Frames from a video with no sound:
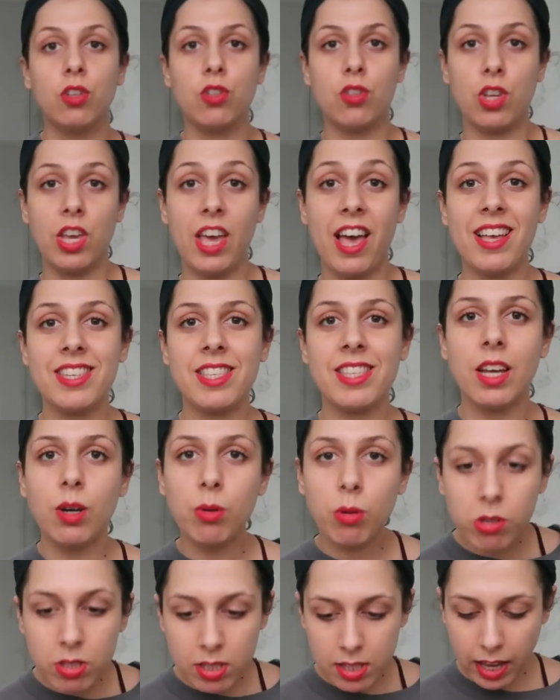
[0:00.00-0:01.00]
so yeah as I
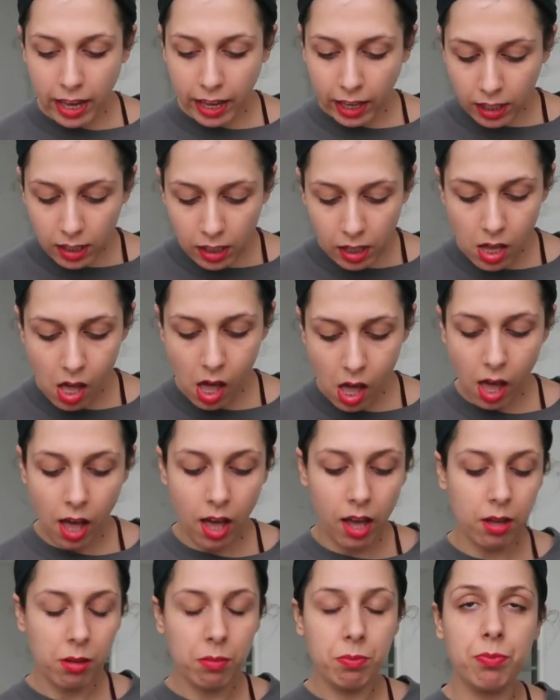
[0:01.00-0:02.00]
was saying
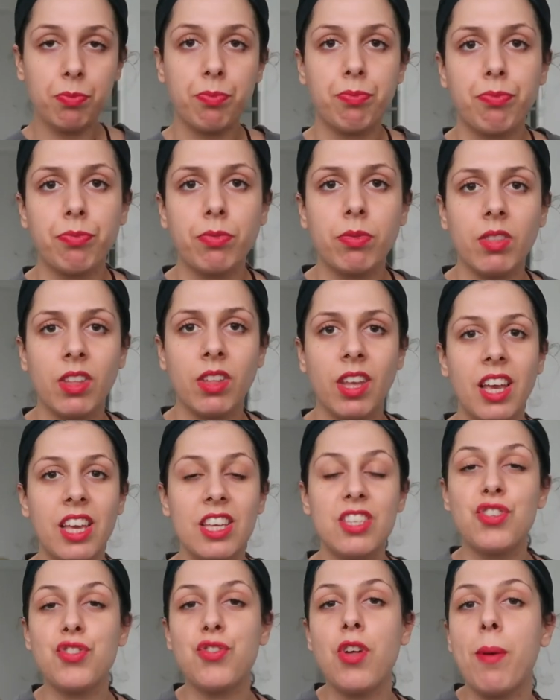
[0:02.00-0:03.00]
um,
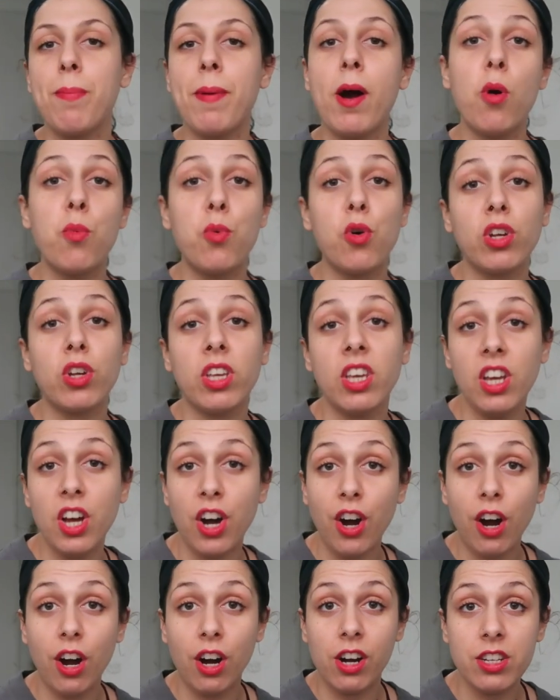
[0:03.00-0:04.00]
it's not about working
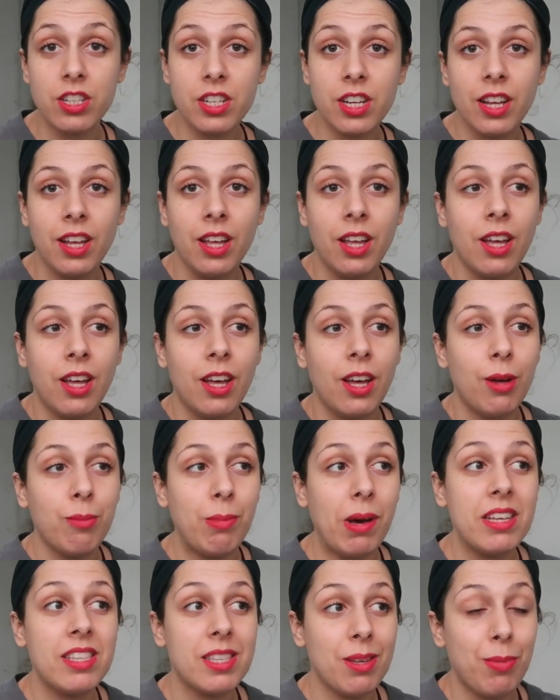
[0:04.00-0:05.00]
hard
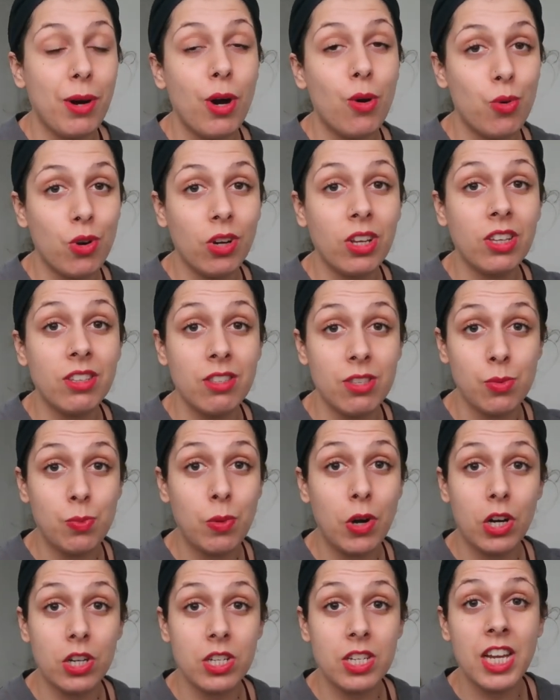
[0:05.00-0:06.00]
but it's about working
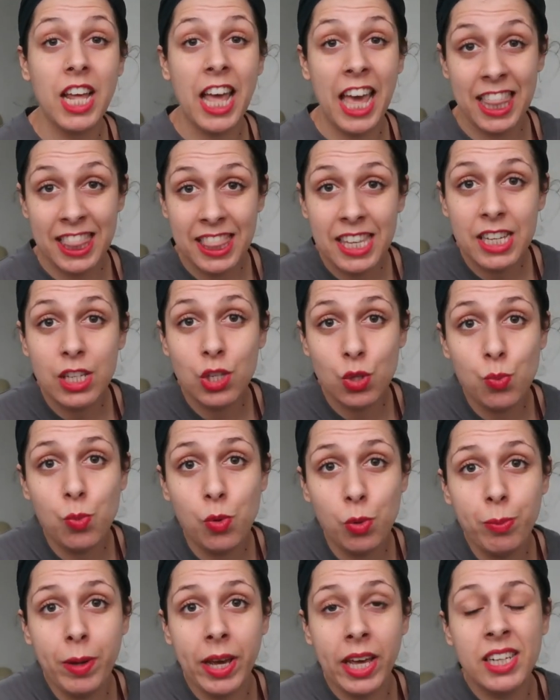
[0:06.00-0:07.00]
smart and these
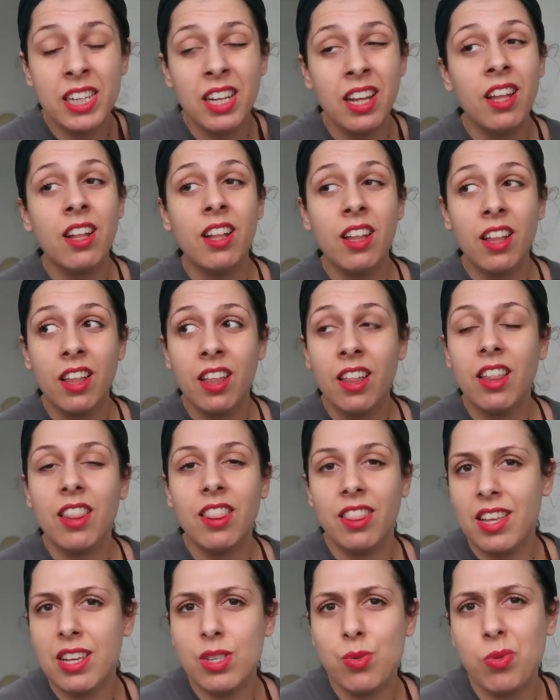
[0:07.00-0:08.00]
women
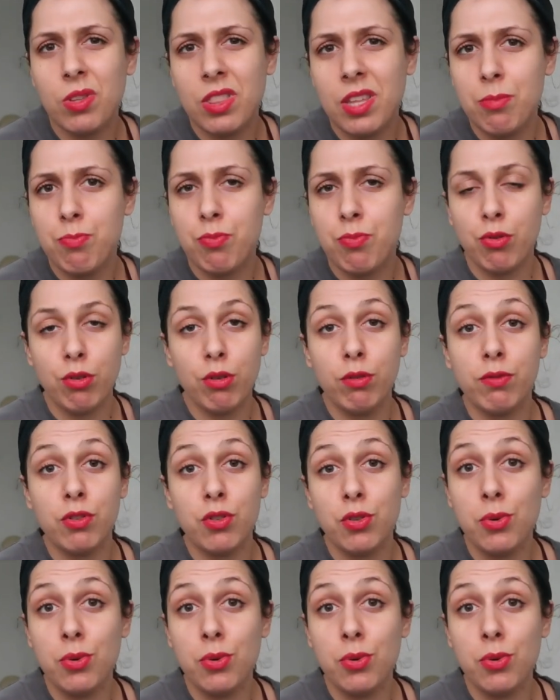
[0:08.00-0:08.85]
that's what they prove